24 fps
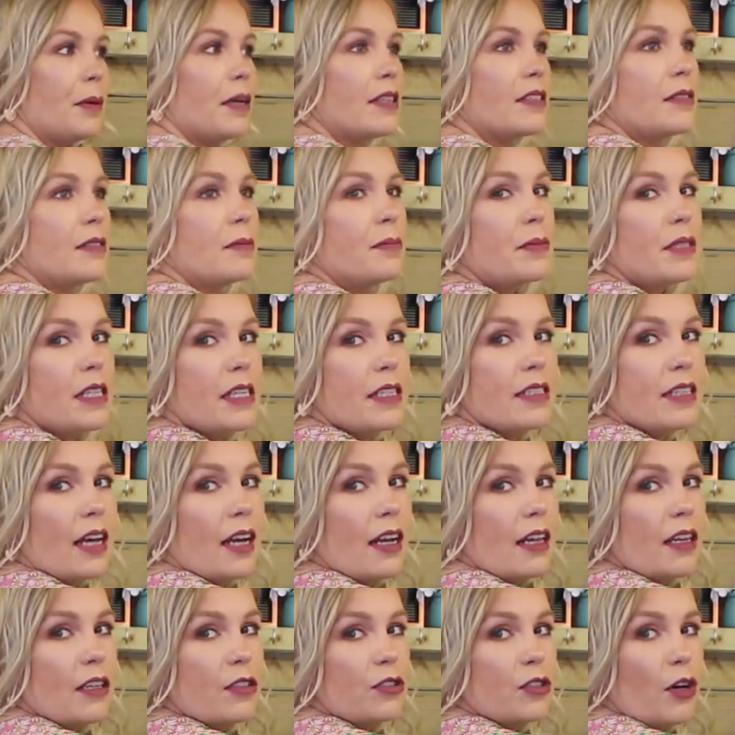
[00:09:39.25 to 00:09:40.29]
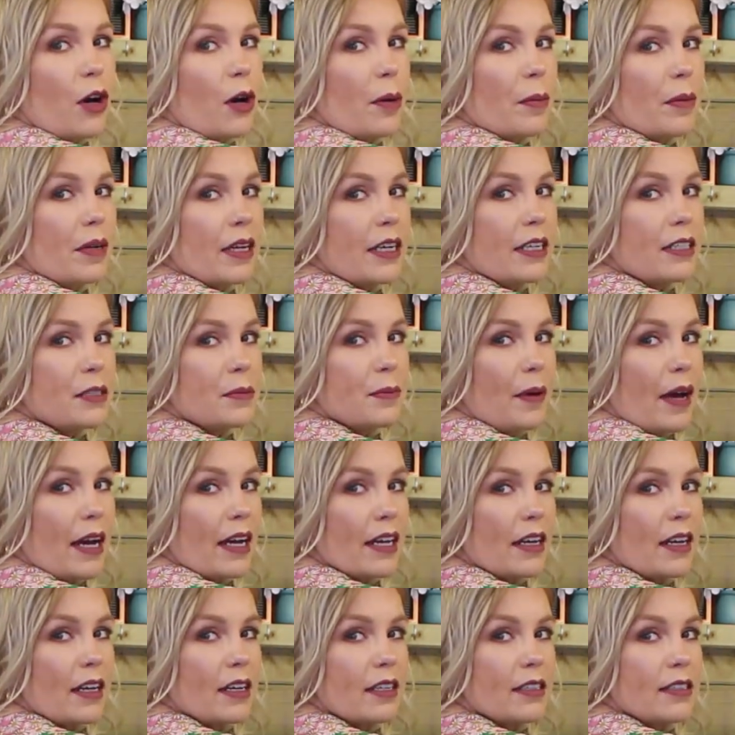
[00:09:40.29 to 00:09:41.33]
button detail at the top and it is
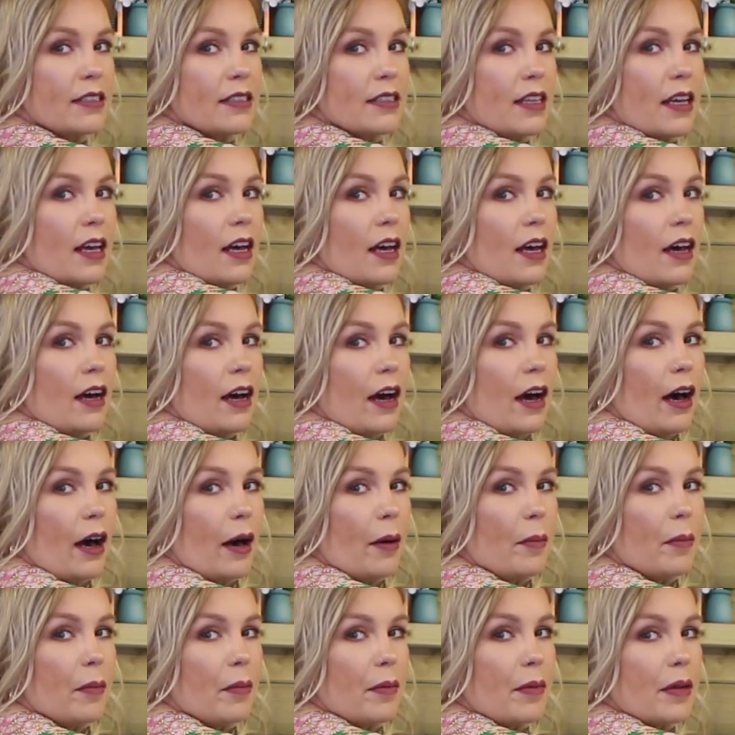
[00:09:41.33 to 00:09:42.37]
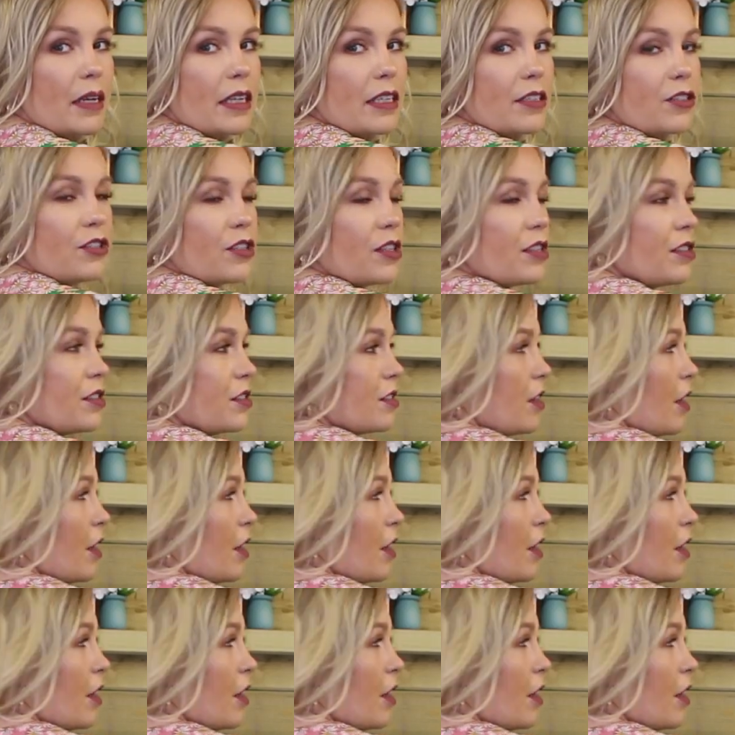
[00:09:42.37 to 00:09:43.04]
backless. But it's just